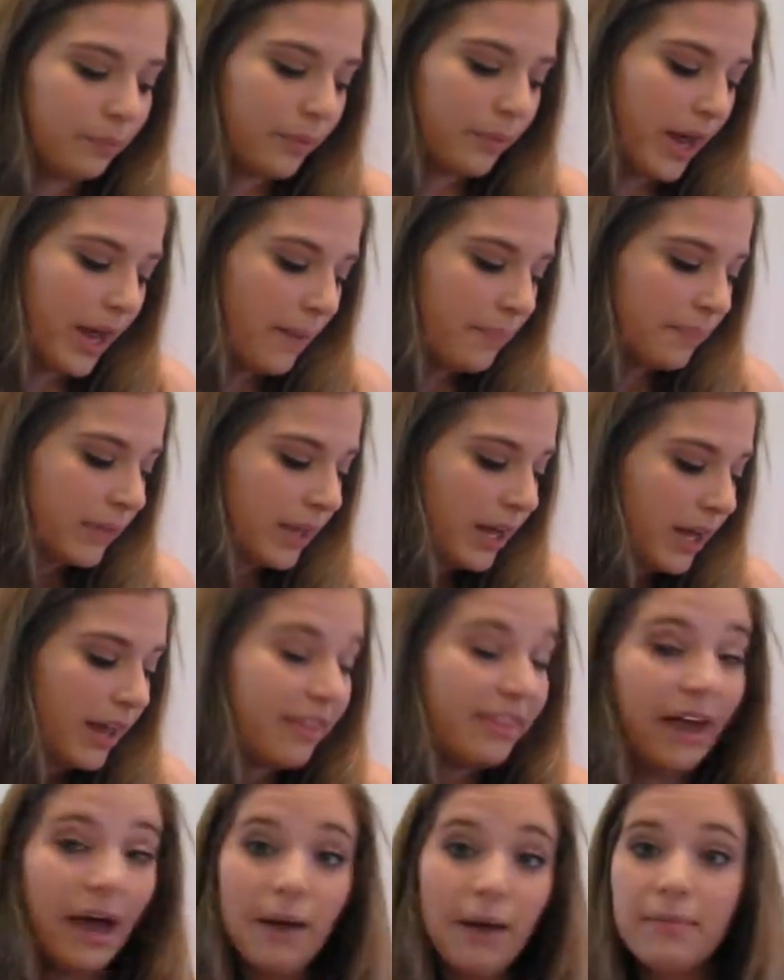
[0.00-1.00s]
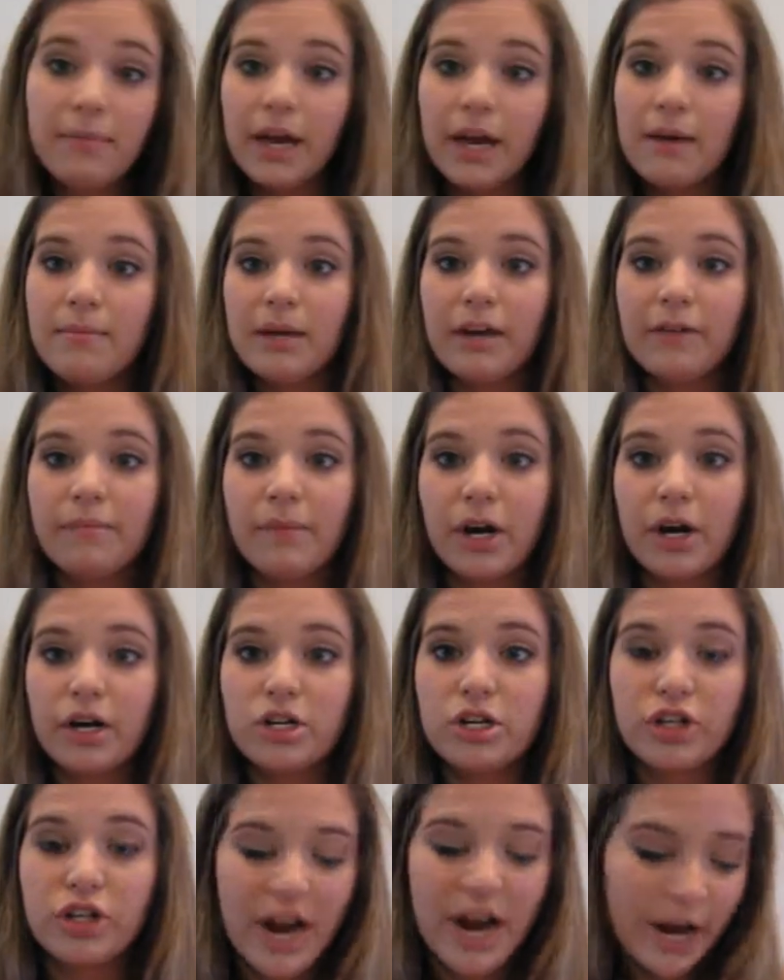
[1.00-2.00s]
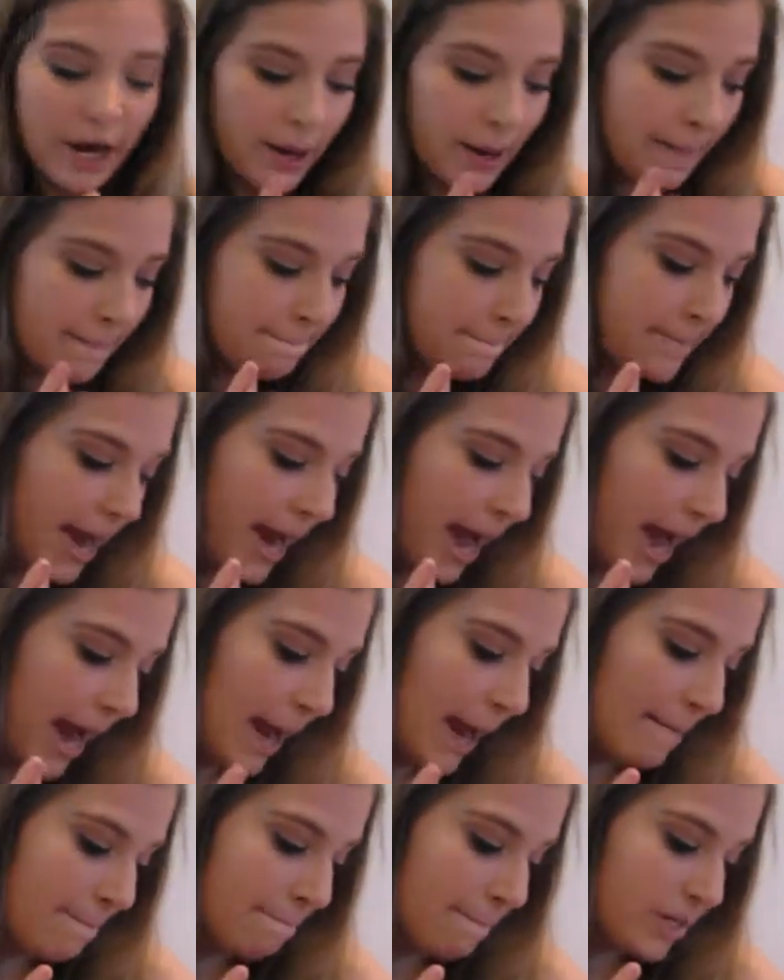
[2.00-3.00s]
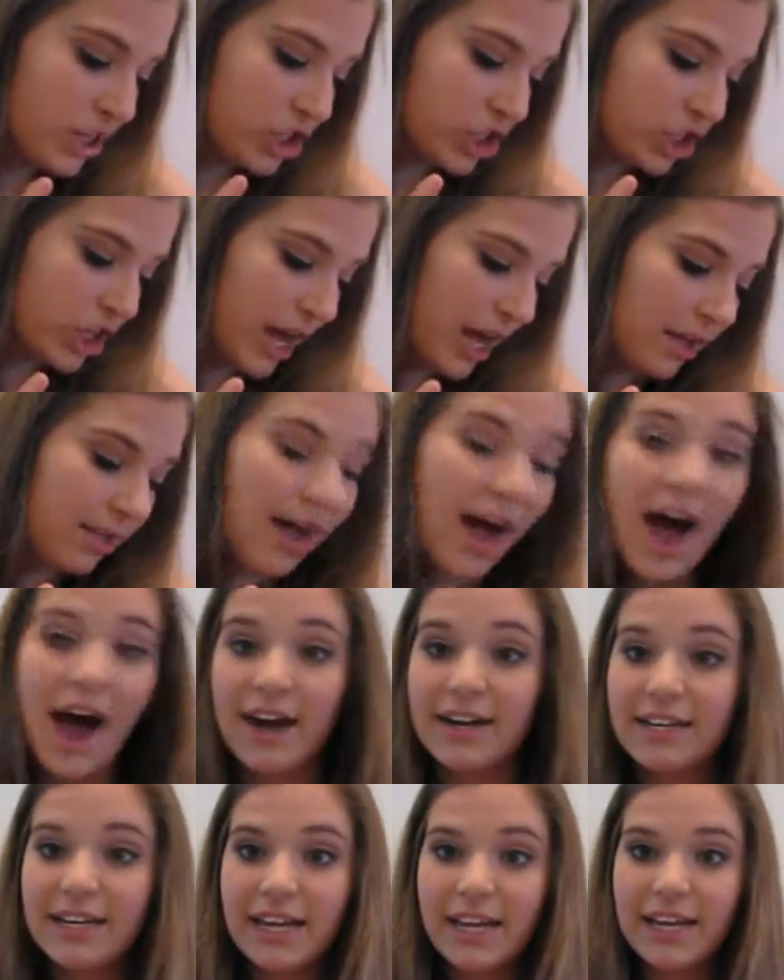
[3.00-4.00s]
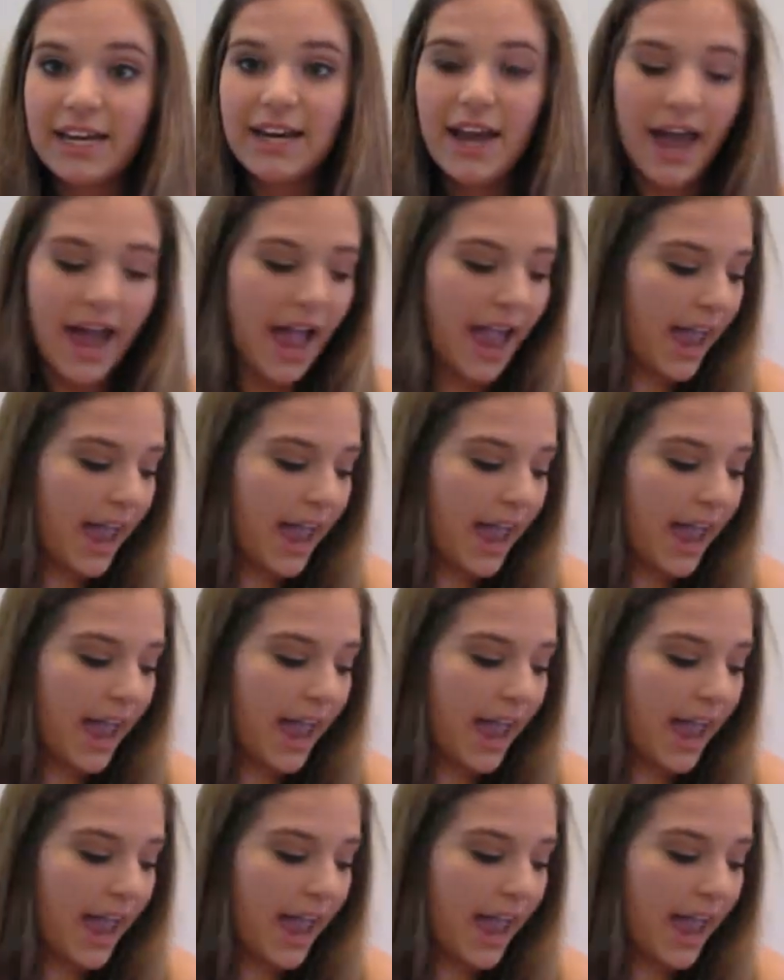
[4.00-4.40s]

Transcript: Yeah. The Unbecoming of Mara Dreyer by Michelle Hodkin,